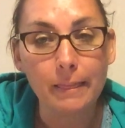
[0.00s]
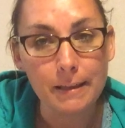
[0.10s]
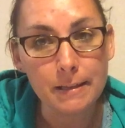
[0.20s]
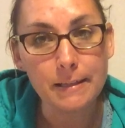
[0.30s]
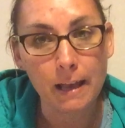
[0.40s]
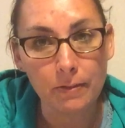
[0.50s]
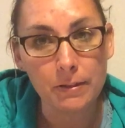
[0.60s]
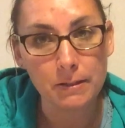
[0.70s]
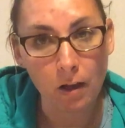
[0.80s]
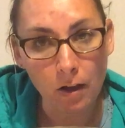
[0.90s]
This is how
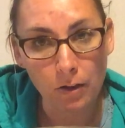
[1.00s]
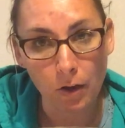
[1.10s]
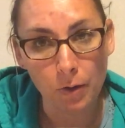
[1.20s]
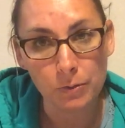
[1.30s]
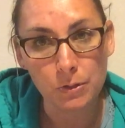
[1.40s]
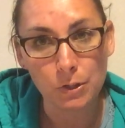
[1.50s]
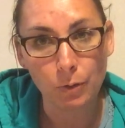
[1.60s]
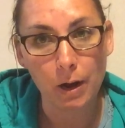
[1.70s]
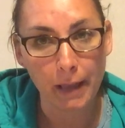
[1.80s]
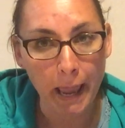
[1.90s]
the song goes
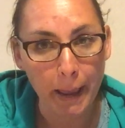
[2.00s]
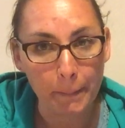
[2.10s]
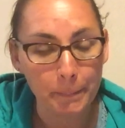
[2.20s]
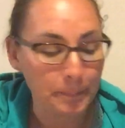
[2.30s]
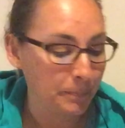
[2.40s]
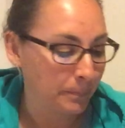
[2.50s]
to our game.